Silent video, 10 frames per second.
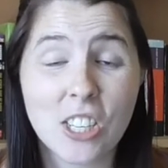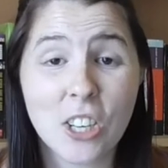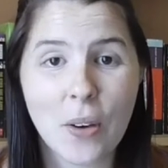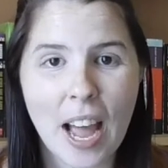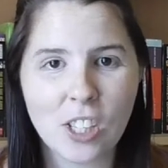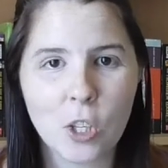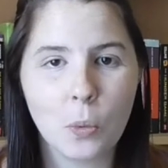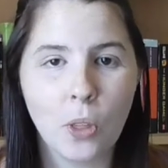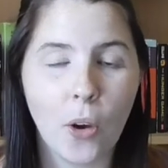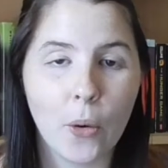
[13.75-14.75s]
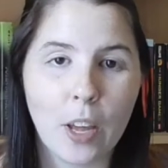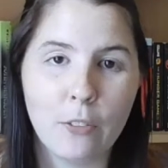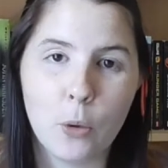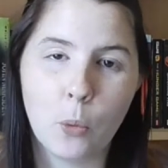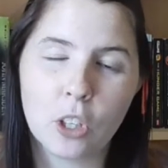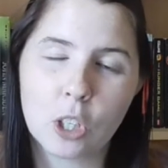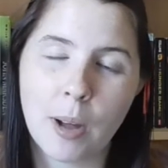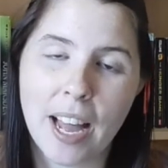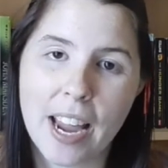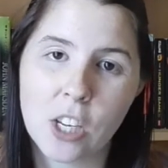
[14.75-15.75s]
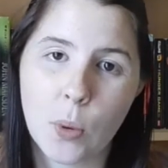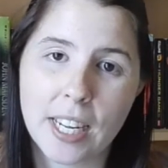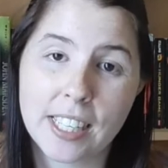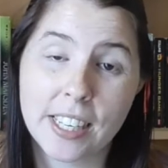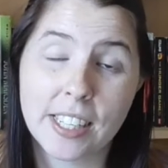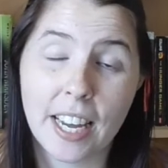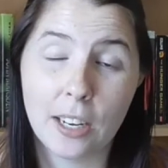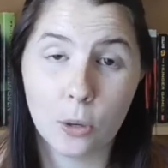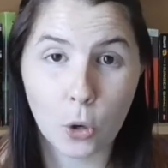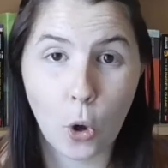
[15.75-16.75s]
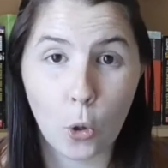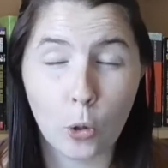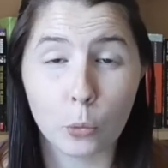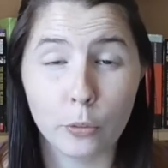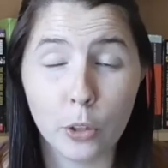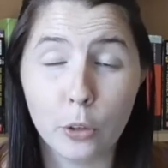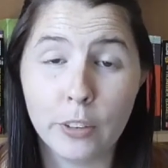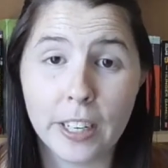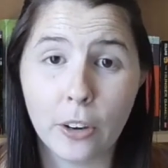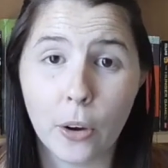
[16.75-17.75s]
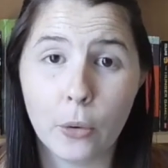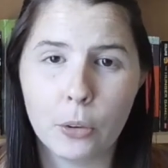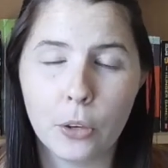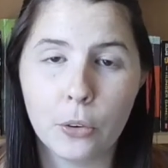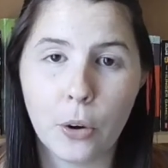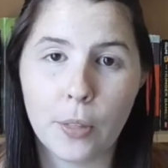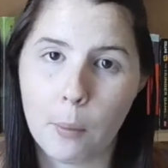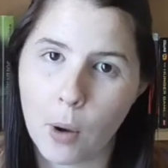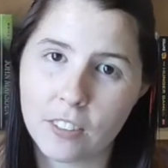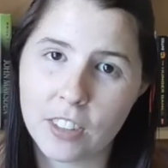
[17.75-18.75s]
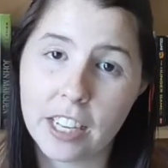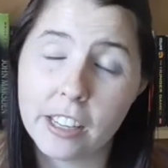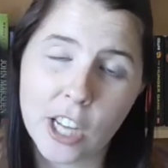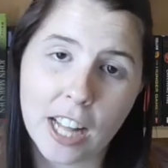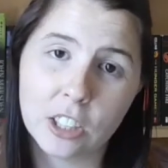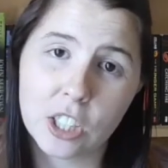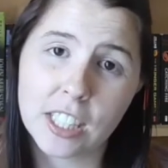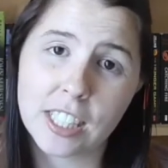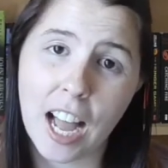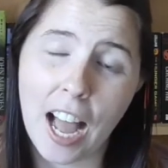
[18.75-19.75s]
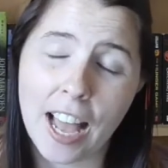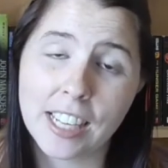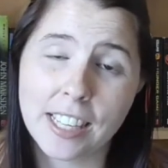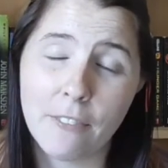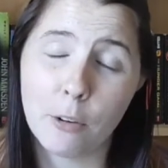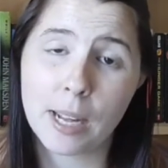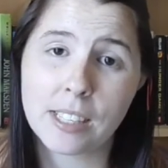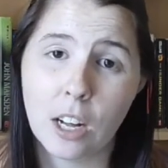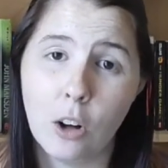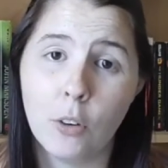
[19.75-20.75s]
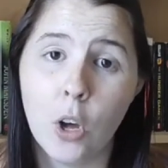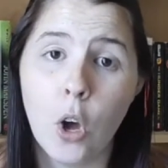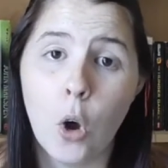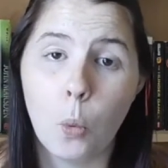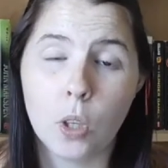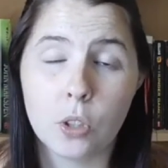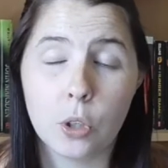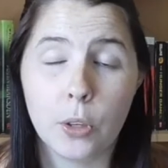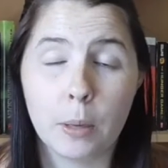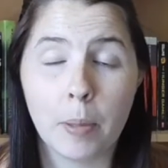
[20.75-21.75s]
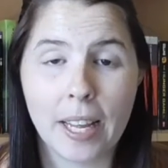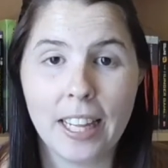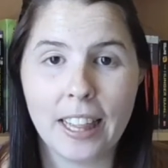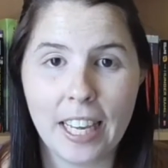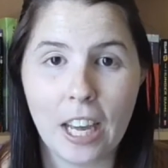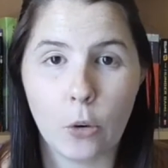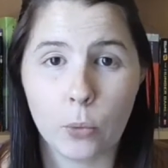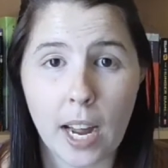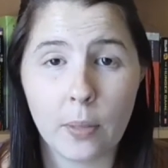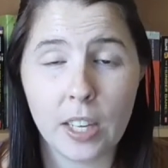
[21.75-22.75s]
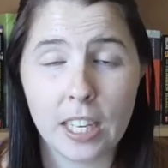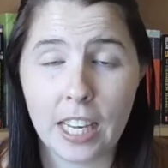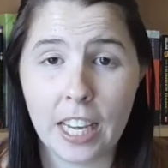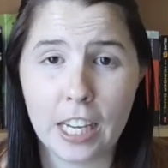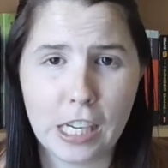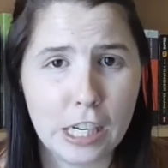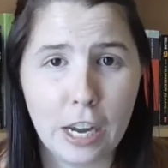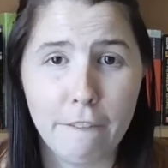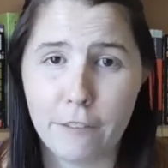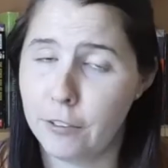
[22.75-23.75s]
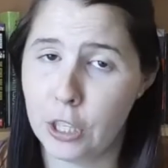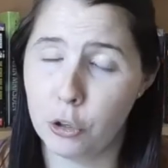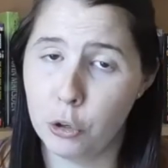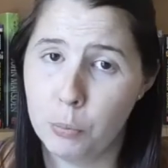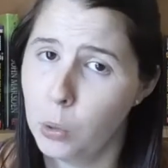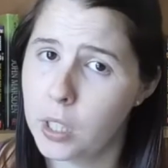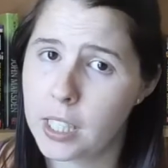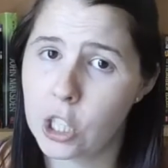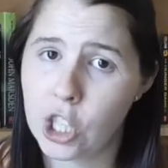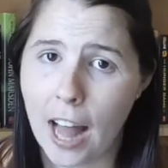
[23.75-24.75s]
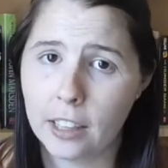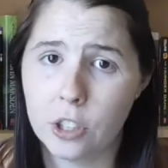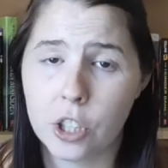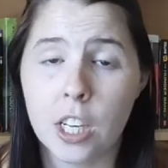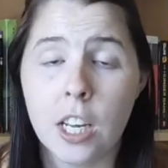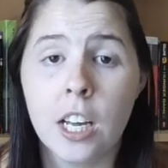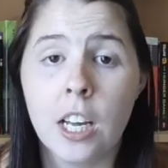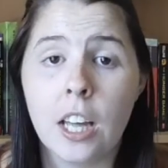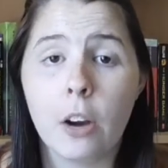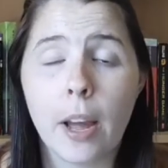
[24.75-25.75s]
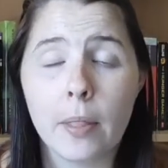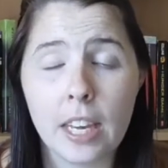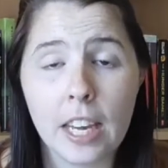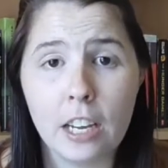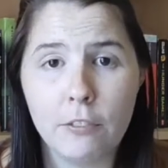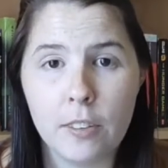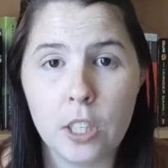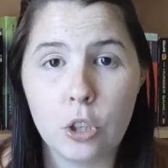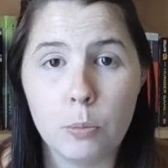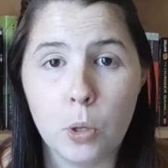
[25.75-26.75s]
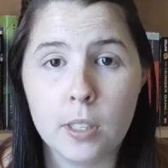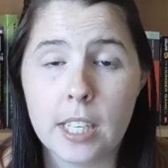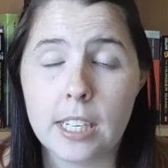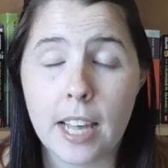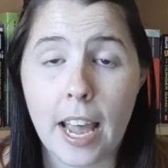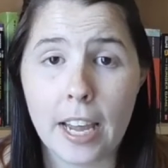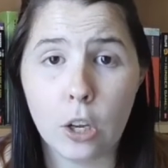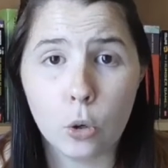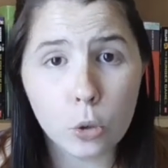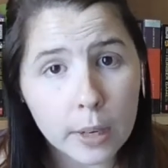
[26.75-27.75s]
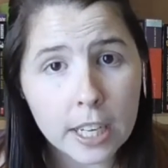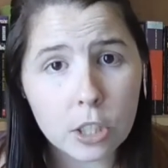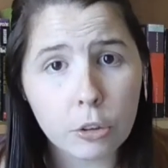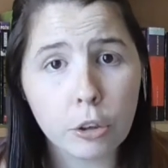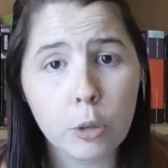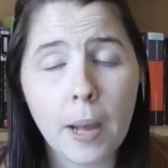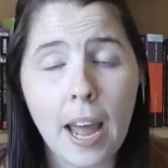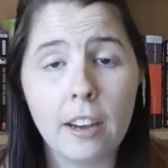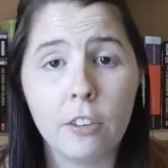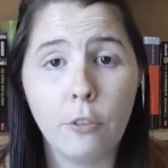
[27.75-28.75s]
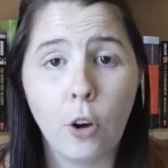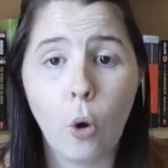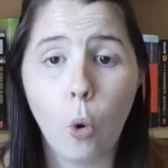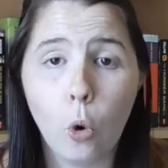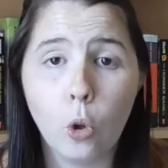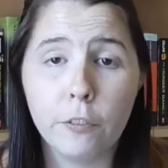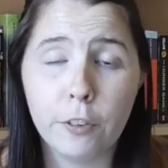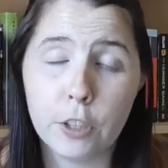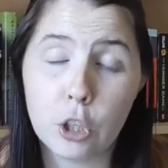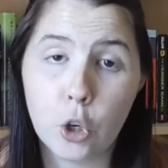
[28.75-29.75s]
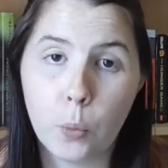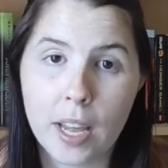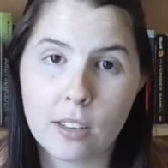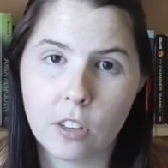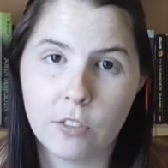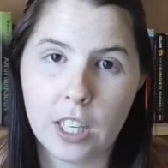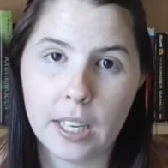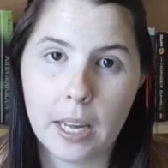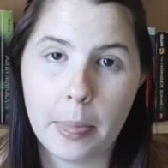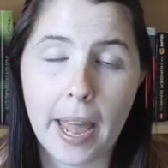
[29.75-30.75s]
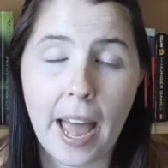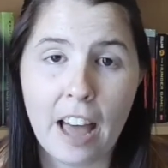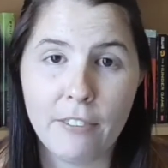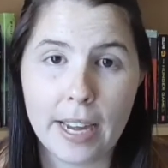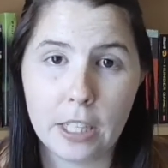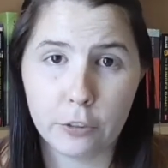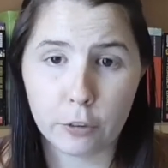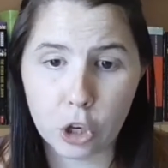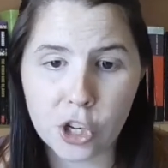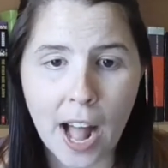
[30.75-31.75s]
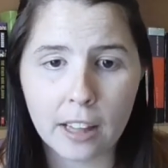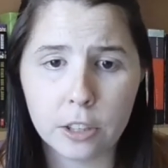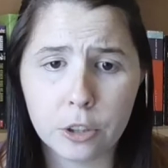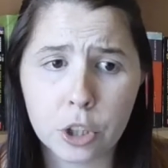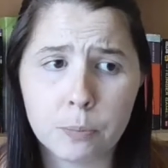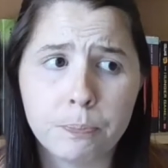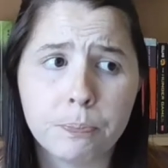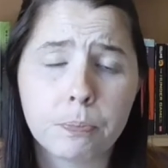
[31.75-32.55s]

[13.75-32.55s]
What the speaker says: So as you will know if you watched my 2016 goal review video, you know that one of the challenges I set for myself was to complete the Around the Year in 52 Books challenge. Around the Year in 52 Books is a Goodreads group, and for all 52 weeks of the year they have a different challenge.